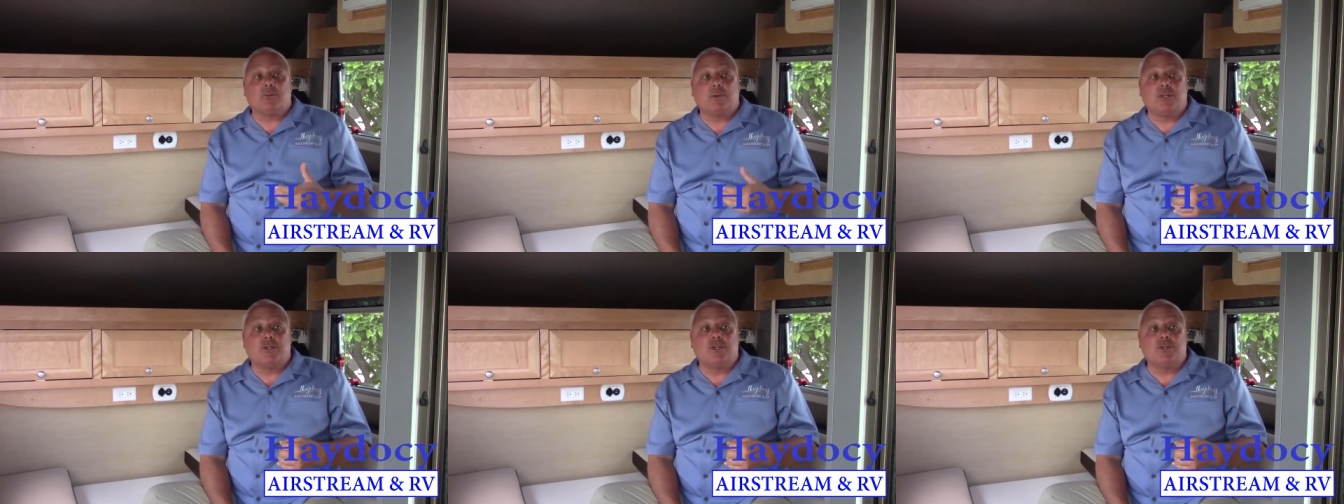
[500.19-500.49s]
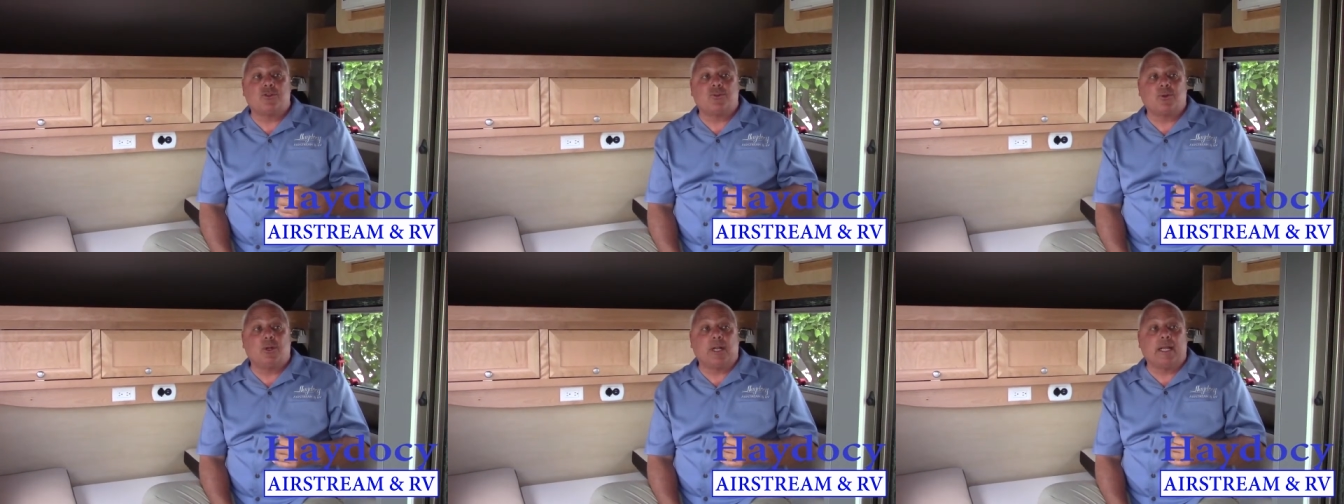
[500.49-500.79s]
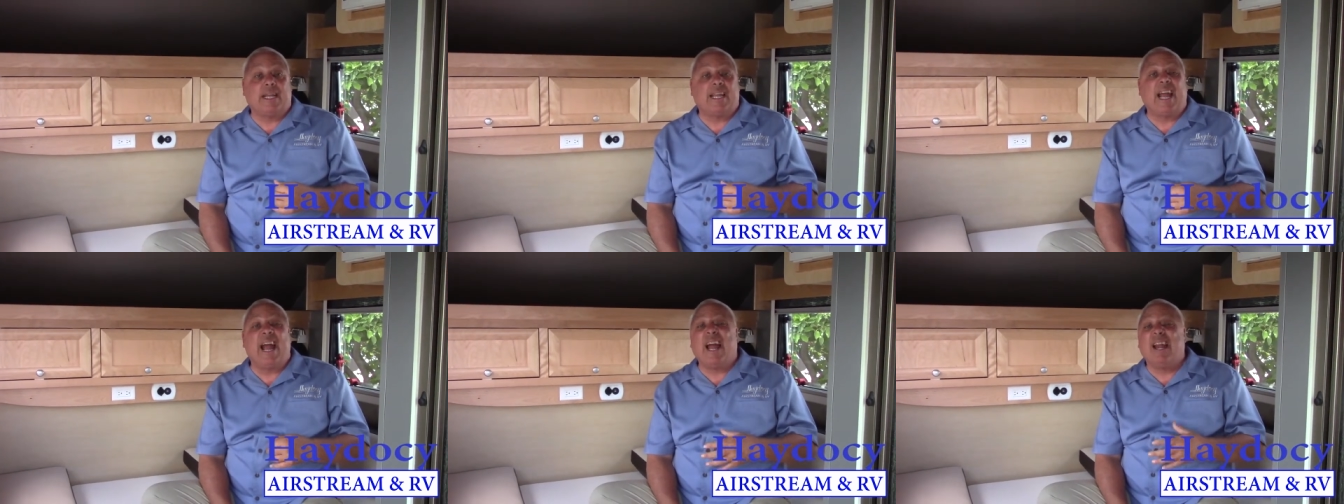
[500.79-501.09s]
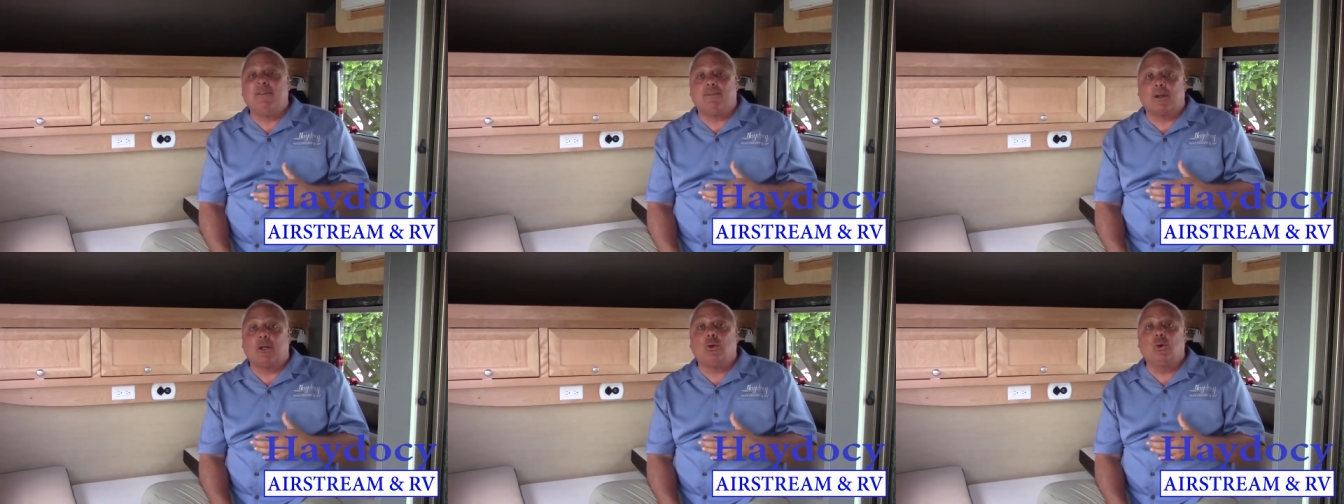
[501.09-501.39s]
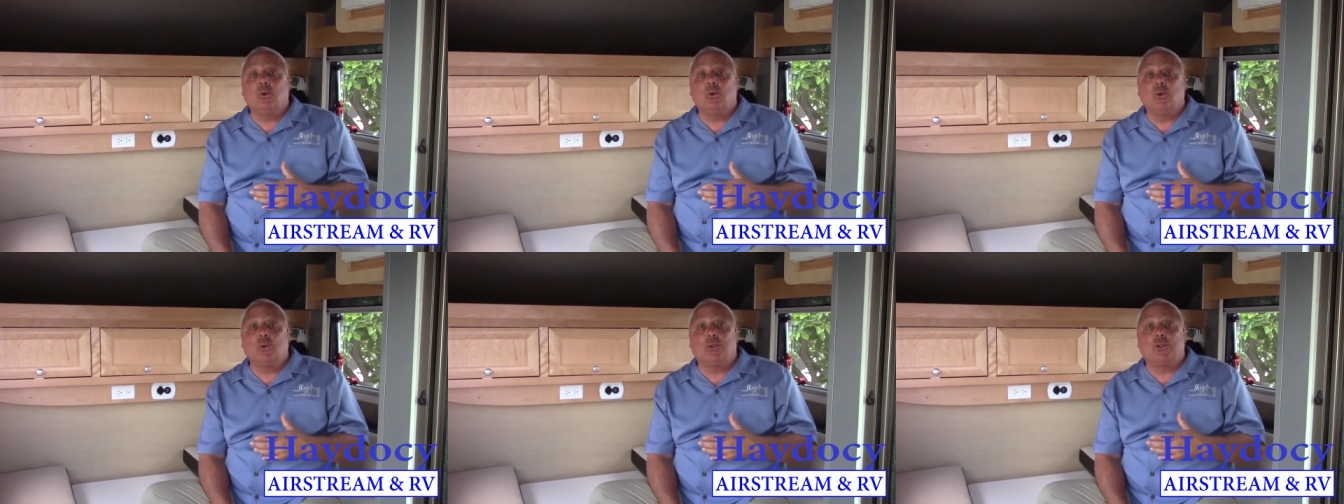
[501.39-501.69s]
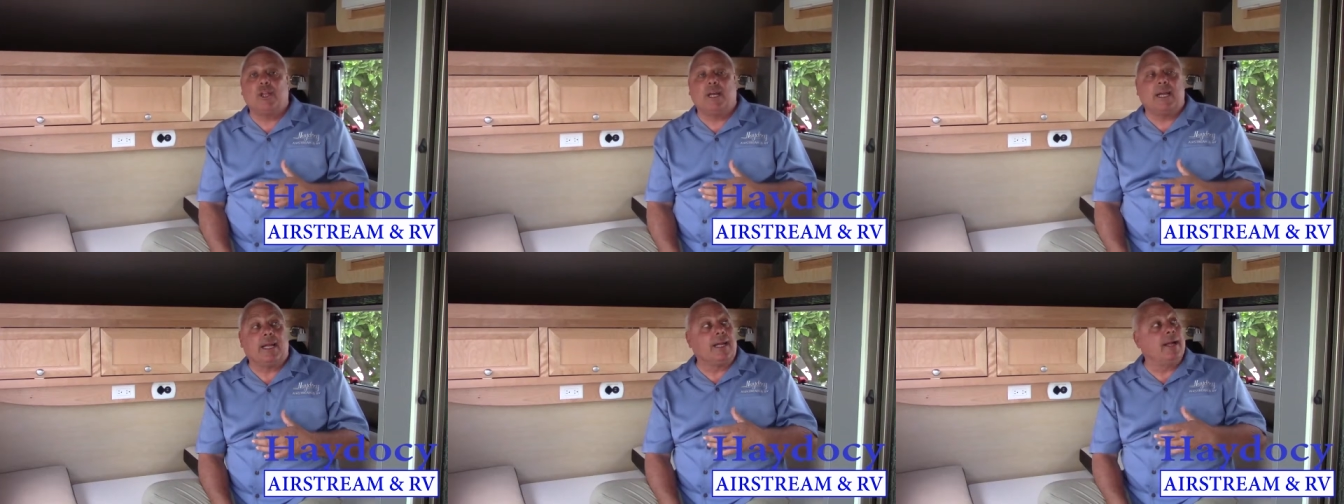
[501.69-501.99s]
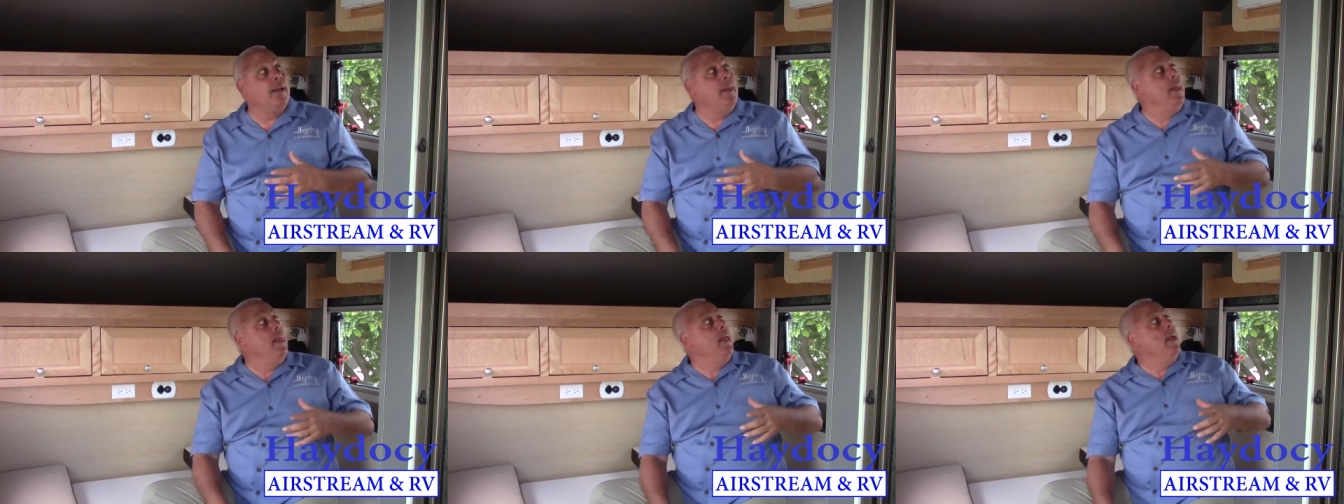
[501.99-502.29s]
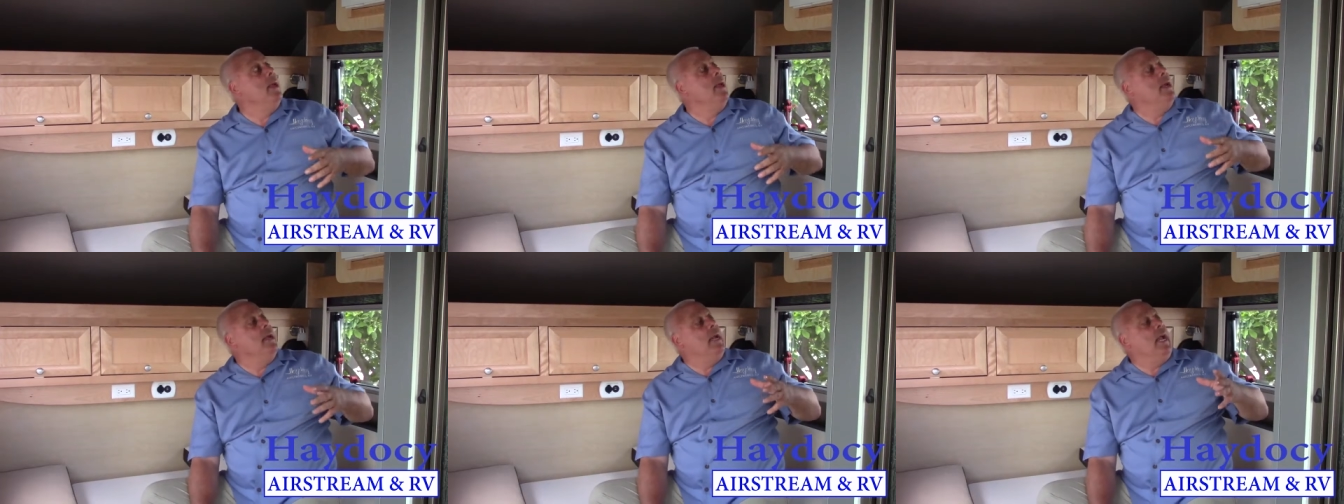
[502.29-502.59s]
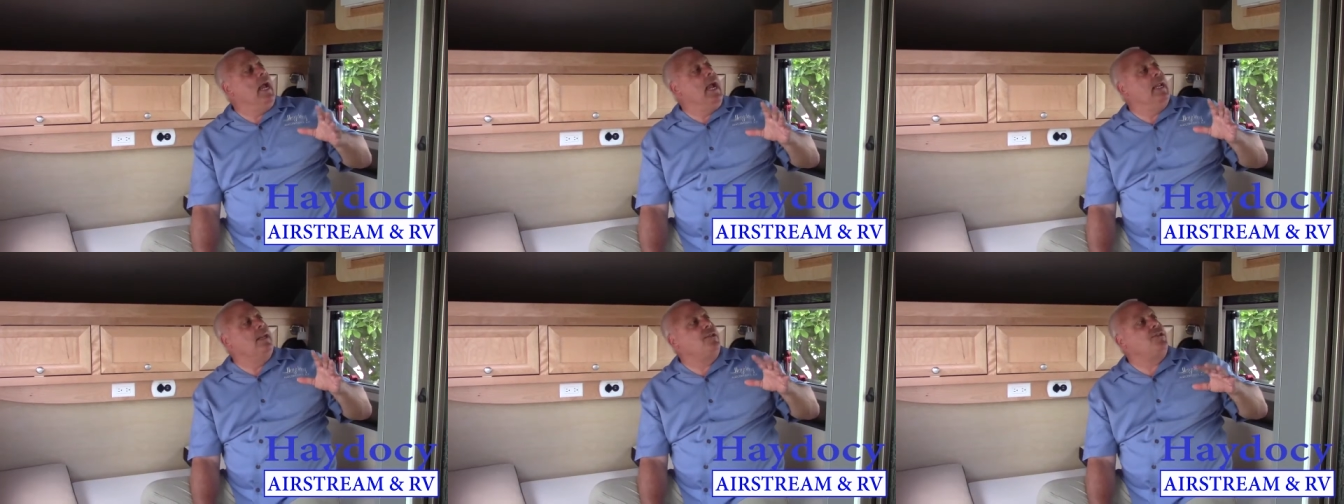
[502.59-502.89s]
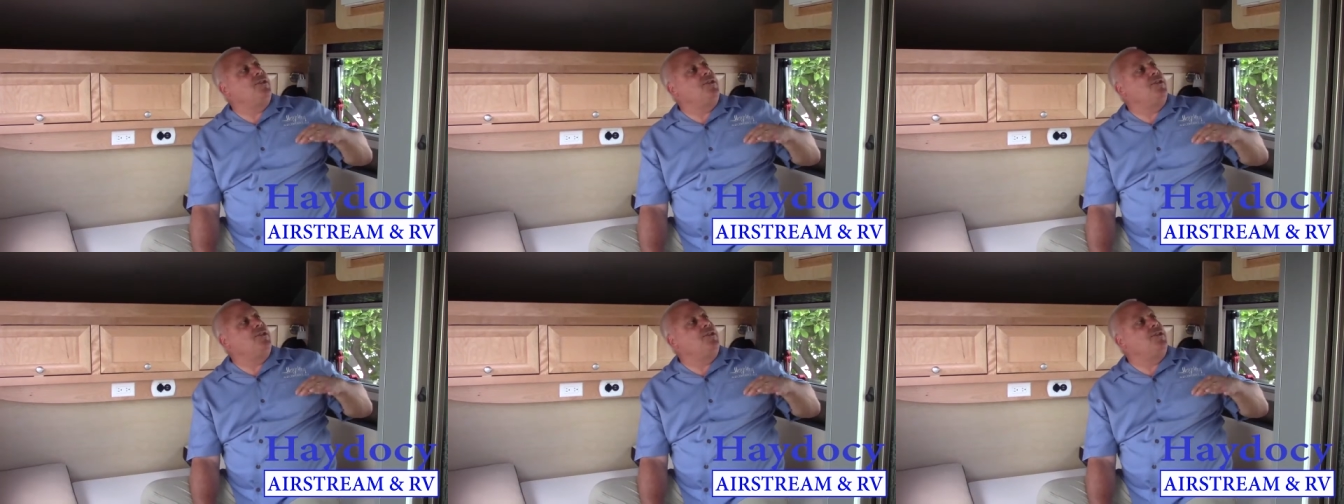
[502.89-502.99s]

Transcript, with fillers: which is really kind of a cool thing. And